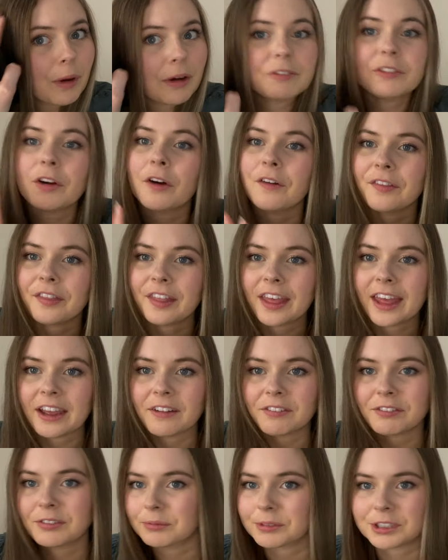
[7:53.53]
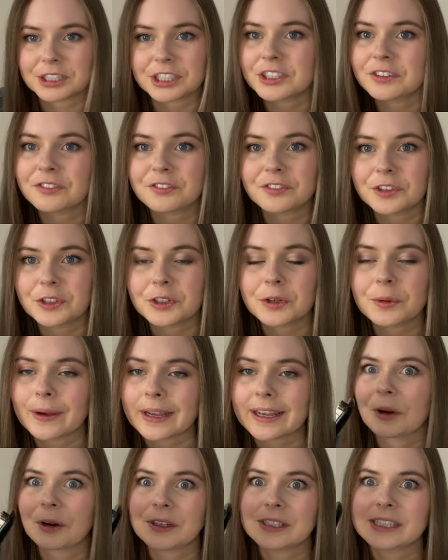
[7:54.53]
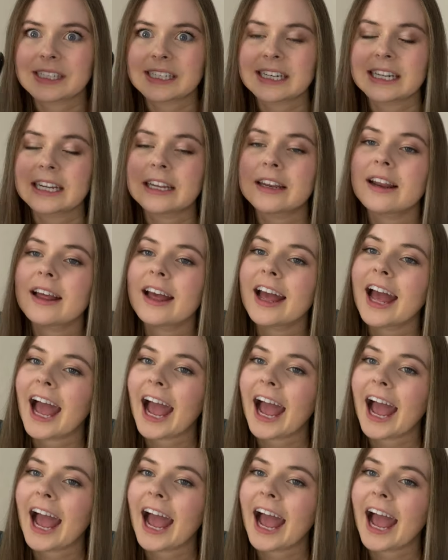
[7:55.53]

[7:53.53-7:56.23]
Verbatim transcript: I've got there from just a few quick throws at it.